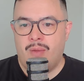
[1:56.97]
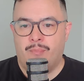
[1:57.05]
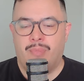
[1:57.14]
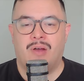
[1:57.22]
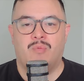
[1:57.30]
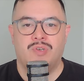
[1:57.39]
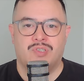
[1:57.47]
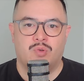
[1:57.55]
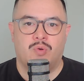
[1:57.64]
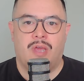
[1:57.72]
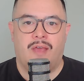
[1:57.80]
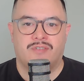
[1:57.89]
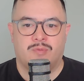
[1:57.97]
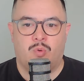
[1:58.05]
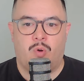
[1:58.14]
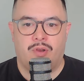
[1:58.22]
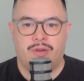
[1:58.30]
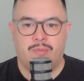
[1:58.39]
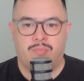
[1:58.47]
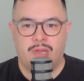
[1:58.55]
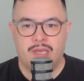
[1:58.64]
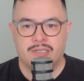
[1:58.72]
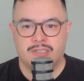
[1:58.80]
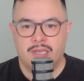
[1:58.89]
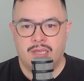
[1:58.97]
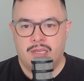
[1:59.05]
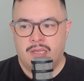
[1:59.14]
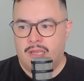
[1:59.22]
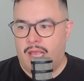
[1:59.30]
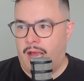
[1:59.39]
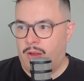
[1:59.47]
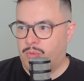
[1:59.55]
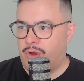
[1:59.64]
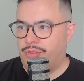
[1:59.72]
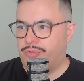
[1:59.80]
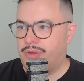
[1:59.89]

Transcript: But we still have some quality players. We'll go through